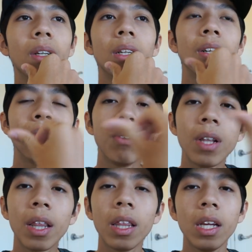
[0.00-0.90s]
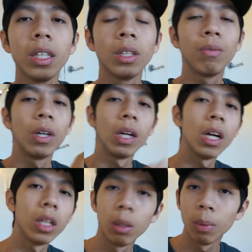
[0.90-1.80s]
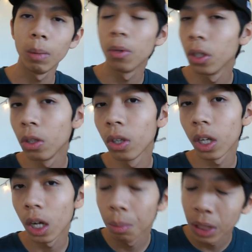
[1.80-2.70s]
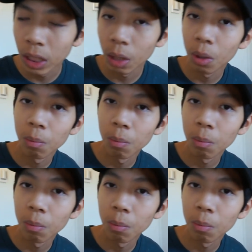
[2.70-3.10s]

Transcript: different things from other people, don't copy someone